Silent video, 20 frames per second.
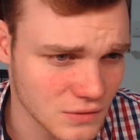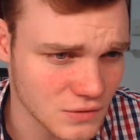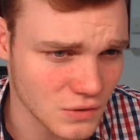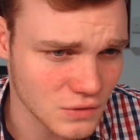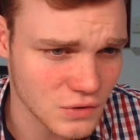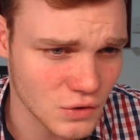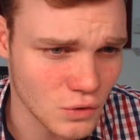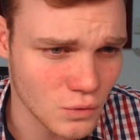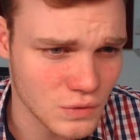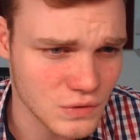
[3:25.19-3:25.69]

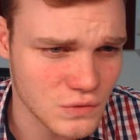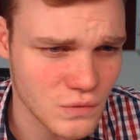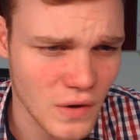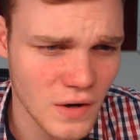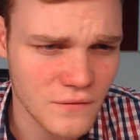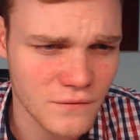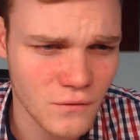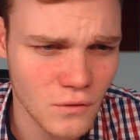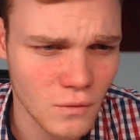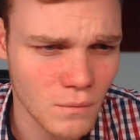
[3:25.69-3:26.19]
Doctor Who was
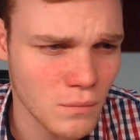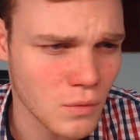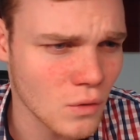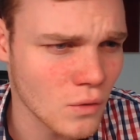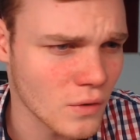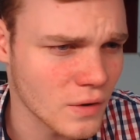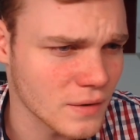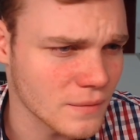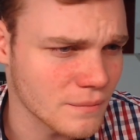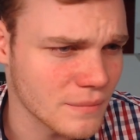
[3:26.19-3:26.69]
dreadful,
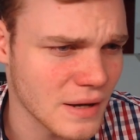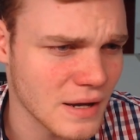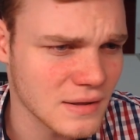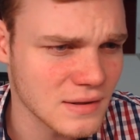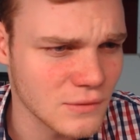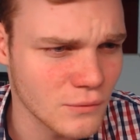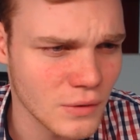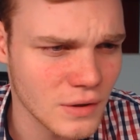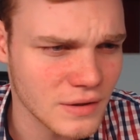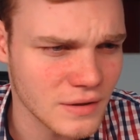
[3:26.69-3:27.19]
boring,
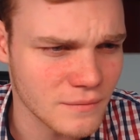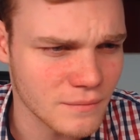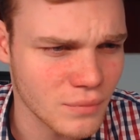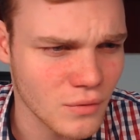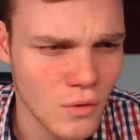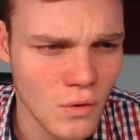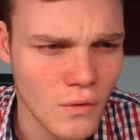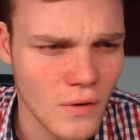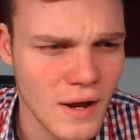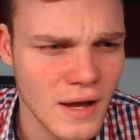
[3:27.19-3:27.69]
badly written,
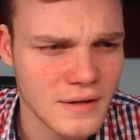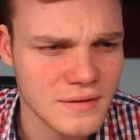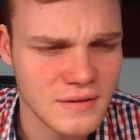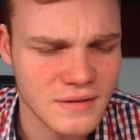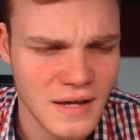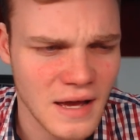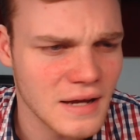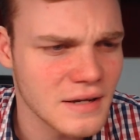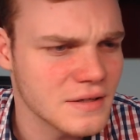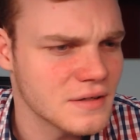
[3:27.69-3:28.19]
poor
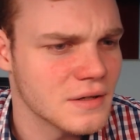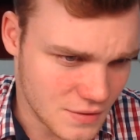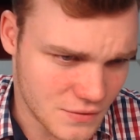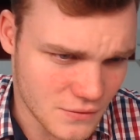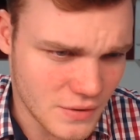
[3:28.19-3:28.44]
acted, hated it.